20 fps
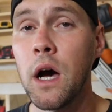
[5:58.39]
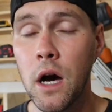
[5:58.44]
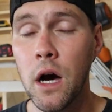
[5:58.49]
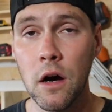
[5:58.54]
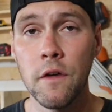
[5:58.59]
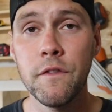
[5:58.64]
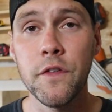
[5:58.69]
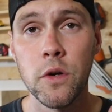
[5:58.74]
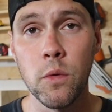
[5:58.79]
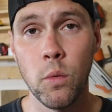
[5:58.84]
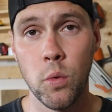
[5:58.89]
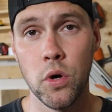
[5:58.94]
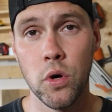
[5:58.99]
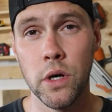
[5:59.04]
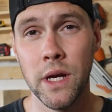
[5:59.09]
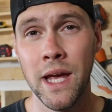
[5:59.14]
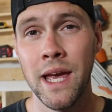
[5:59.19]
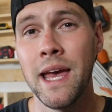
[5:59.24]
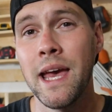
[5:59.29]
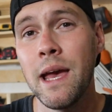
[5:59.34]
of your
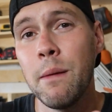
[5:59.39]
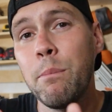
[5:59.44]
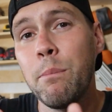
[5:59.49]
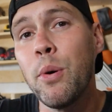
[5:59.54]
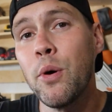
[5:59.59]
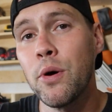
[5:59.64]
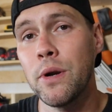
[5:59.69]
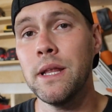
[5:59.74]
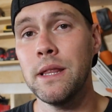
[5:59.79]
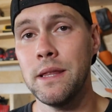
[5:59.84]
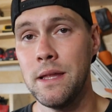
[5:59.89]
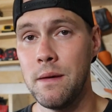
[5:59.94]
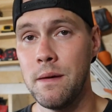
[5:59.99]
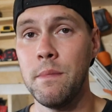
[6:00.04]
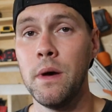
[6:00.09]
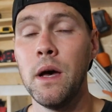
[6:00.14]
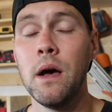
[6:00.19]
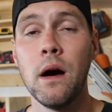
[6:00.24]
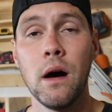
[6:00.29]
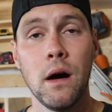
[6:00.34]
work and putting
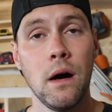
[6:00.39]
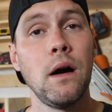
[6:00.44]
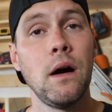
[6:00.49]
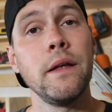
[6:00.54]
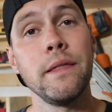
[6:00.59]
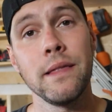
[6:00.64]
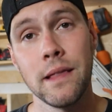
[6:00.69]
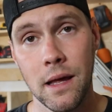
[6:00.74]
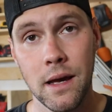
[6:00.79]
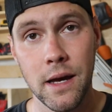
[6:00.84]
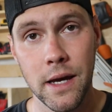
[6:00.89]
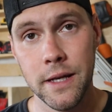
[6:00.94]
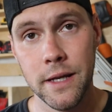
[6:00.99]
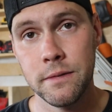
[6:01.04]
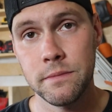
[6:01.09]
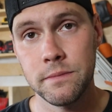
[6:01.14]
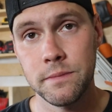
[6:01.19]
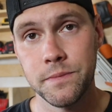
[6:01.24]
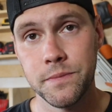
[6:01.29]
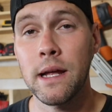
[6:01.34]
them online.
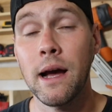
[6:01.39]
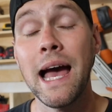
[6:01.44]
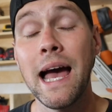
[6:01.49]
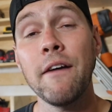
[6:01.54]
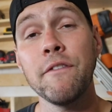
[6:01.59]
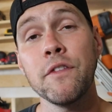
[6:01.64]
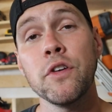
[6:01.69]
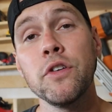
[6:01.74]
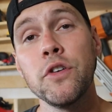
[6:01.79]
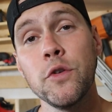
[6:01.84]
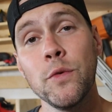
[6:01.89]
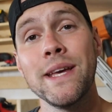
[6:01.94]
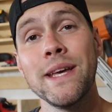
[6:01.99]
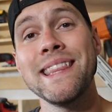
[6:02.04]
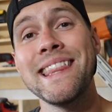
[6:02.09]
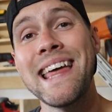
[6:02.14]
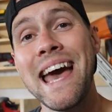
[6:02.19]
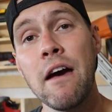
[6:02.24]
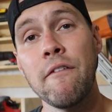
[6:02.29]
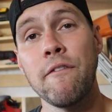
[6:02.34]
Now, after
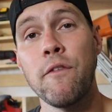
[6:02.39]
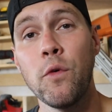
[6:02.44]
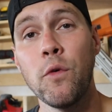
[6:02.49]
doing that